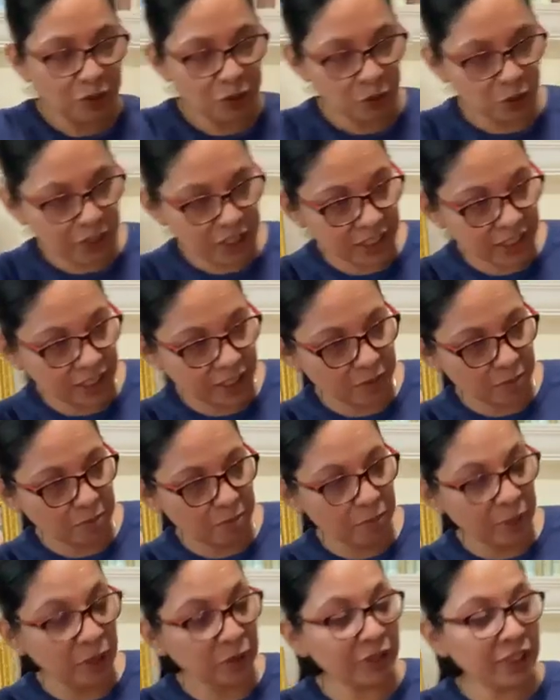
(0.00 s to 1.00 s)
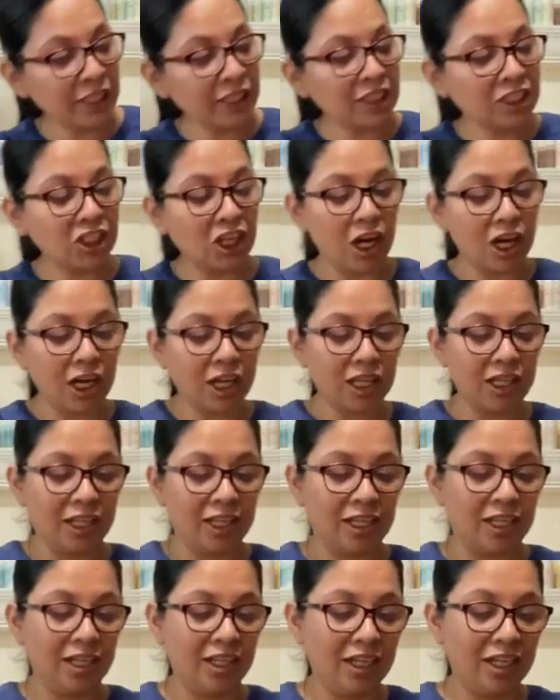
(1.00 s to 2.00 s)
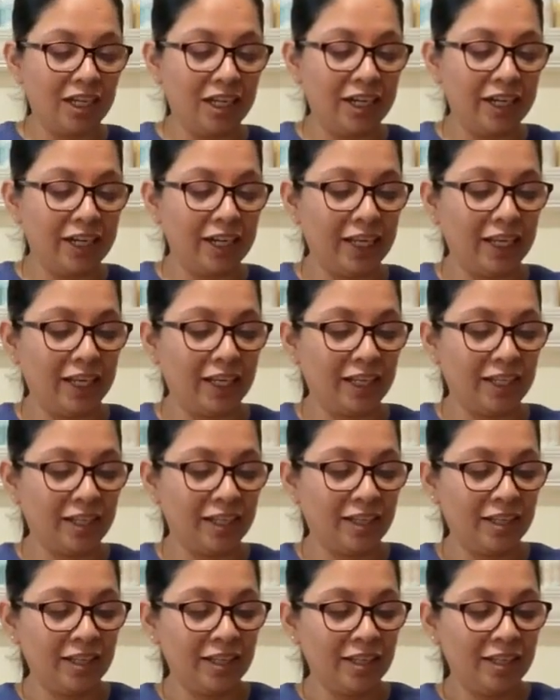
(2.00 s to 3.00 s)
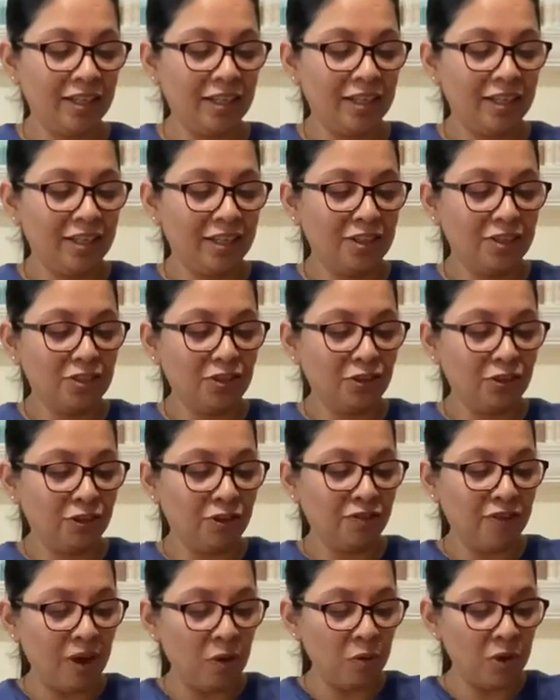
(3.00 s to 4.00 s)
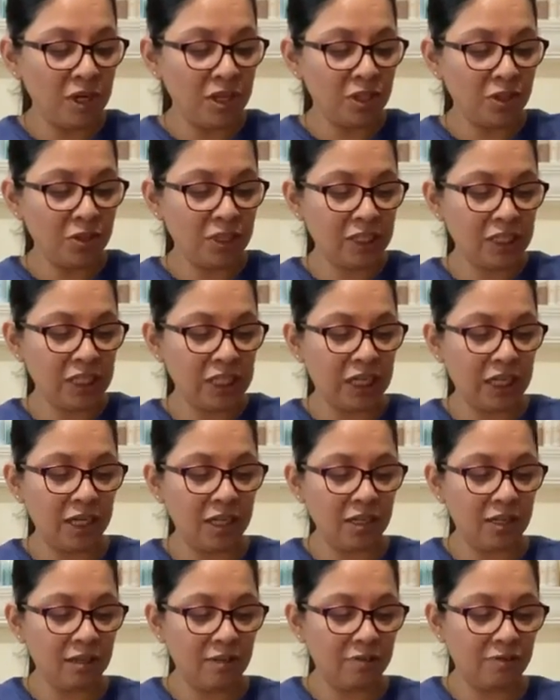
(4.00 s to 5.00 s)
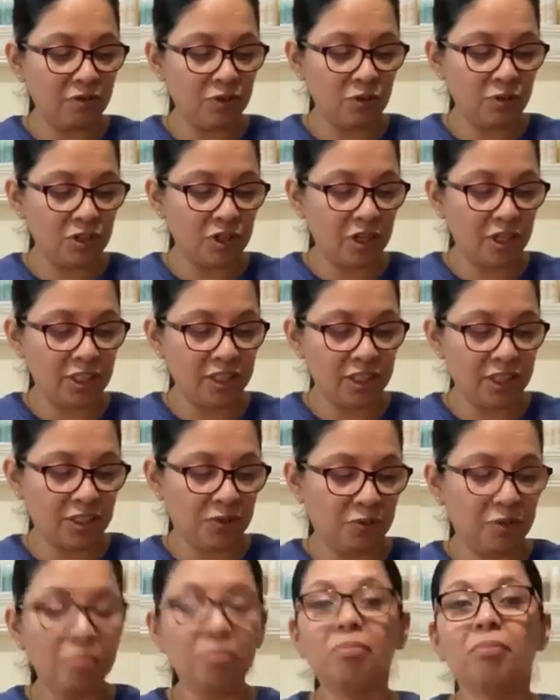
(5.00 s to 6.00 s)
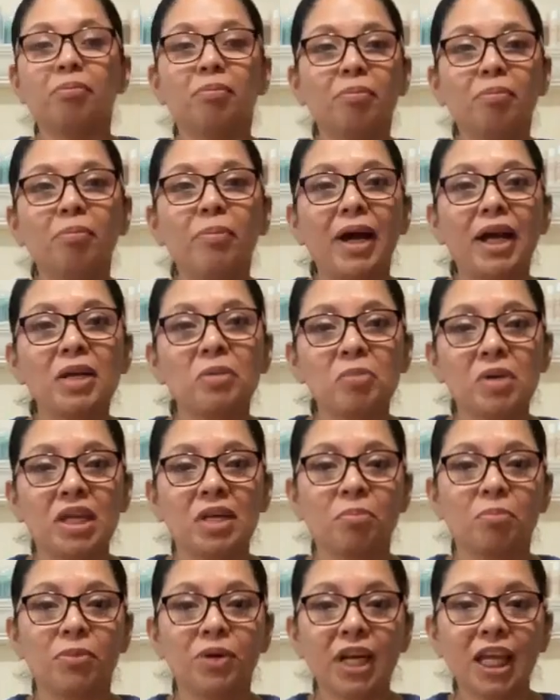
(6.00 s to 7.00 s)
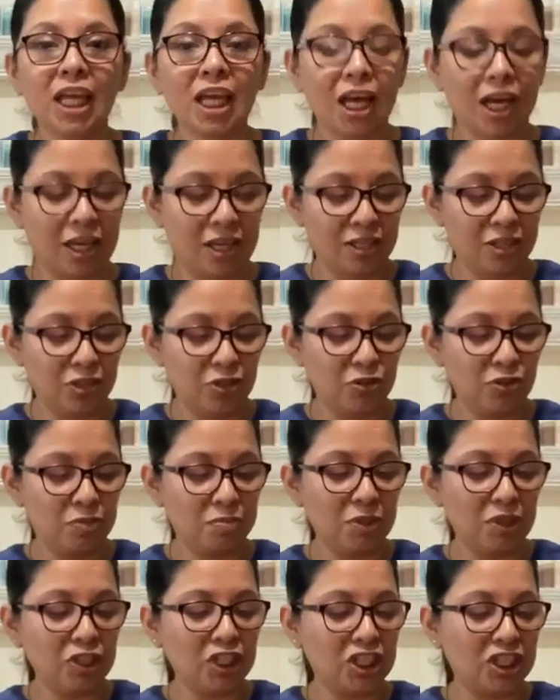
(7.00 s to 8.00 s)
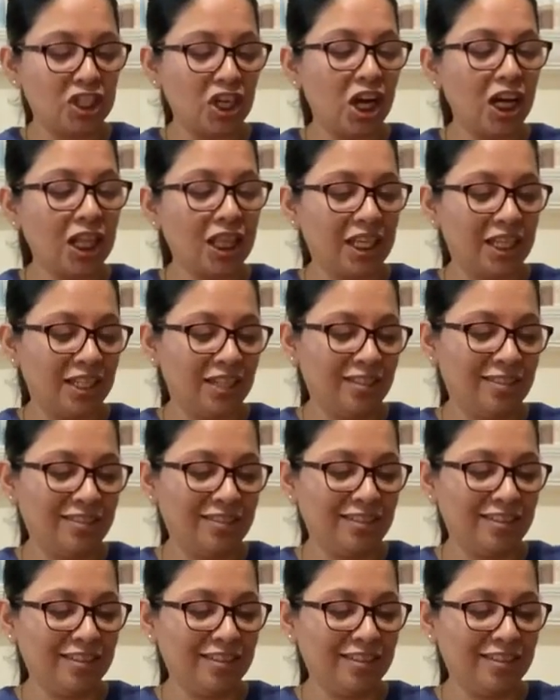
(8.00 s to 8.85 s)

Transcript: Which one is it? Melted chocolate. All right. So if I want to do this again in the future, just remind me, Maria, use melted chocolate.